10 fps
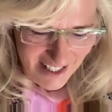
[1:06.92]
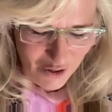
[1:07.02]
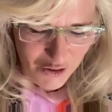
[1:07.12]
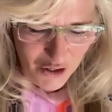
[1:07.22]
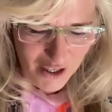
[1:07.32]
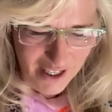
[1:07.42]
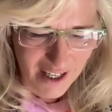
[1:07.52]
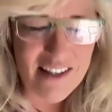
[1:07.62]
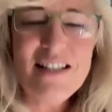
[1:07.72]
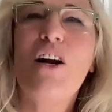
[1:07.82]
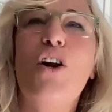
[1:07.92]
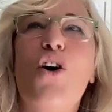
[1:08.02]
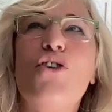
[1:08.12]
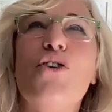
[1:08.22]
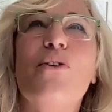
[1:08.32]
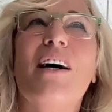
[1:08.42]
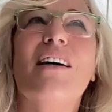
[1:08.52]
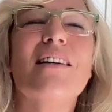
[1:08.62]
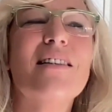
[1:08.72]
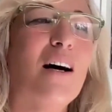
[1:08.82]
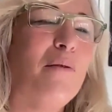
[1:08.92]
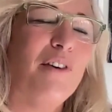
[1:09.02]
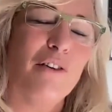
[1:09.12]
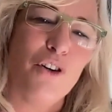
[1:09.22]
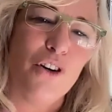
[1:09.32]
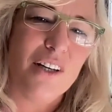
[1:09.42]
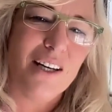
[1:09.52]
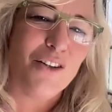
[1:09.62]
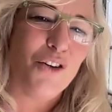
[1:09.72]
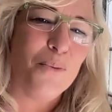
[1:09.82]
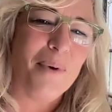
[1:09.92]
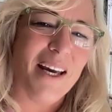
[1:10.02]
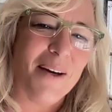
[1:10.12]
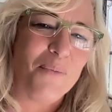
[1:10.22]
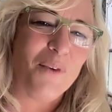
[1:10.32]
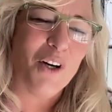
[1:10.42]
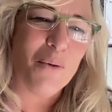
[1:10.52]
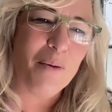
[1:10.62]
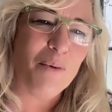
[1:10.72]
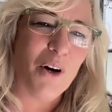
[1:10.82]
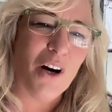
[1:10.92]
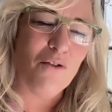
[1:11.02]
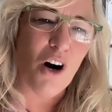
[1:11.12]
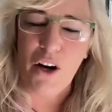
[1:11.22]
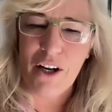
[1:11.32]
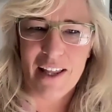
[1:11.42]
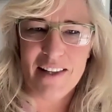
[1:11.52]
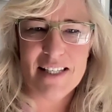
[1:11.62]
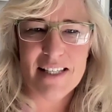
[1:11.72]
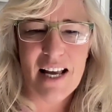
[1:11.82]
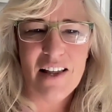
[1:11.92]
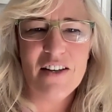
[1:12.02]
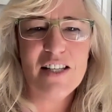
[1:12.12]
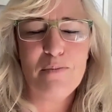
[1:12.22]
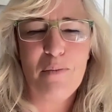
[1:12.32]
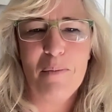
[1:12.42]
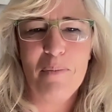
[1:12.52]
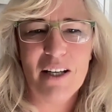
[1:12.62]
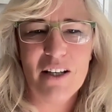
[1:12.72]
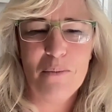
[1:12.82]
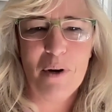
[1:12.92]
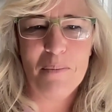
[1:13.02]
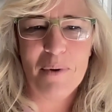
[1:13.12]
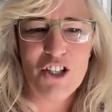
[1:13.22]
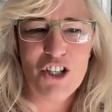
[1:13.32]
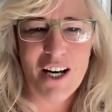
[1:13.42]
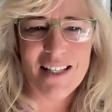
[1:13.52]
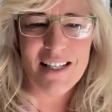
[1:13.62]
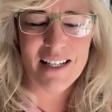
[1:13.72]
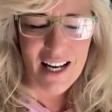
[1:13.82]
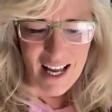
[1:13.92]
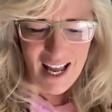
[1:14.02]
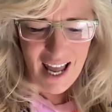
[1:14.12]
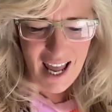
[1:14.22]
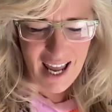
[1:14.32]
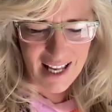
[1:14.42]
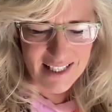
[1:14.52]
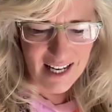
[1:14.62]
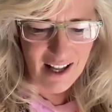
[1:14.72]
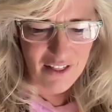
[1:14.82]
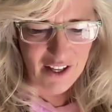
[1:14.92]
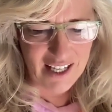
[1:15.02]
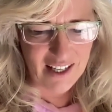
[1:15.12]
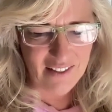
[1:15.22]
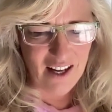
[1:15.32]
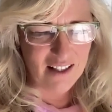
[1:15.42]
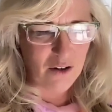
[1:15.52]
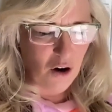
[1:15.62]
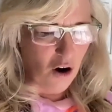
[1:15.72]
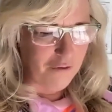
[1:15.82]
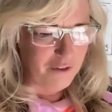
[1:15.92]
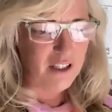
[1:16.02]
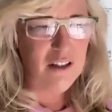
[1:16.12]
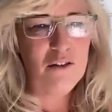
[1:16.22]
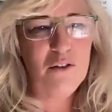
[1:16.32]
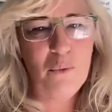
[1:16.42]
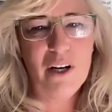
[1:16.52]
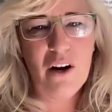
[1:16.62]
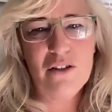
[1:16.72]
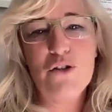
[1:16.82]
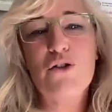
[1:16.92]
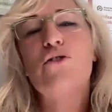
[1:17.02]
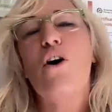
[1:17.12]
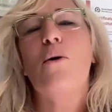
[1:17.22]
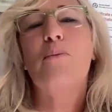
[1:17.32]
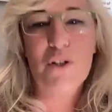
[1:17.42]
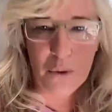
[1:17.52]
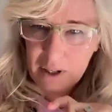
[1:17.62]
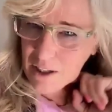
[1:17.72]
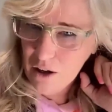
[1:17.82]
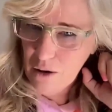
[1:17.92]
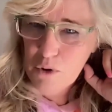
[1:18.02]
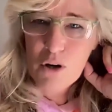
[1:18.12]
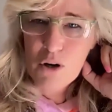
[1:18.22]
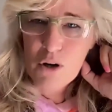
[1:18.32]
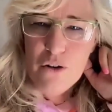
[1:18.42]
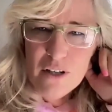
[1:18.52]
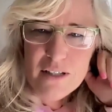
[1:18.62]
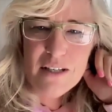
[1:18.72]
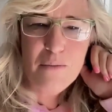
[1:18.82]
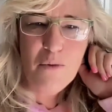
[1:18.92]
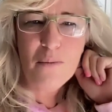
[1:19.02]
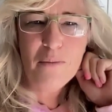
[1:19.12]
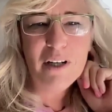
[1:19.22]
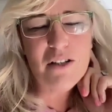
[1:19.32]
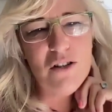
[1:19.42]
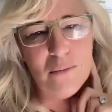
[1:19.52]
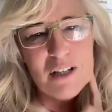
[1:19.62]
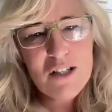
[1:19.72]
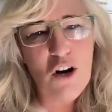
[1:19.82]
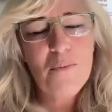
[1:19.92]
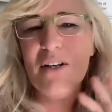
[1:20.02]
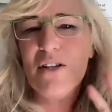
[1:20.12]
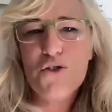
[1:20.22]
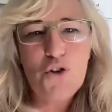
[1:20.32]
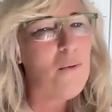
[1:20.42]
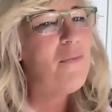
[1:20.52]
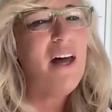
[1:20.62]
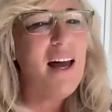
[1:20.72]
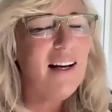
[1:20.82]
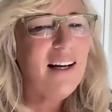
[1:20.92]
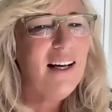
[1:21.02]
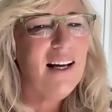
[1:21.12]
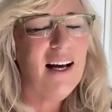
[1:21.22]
So New Year, there's a lot around this time of year, New Year, New Me, you know, people going, right, okay, this is my big chance. And thinking that often we're going to stop doing, you know, I'm not going to do this anymore. I'm going to stop this, drop that,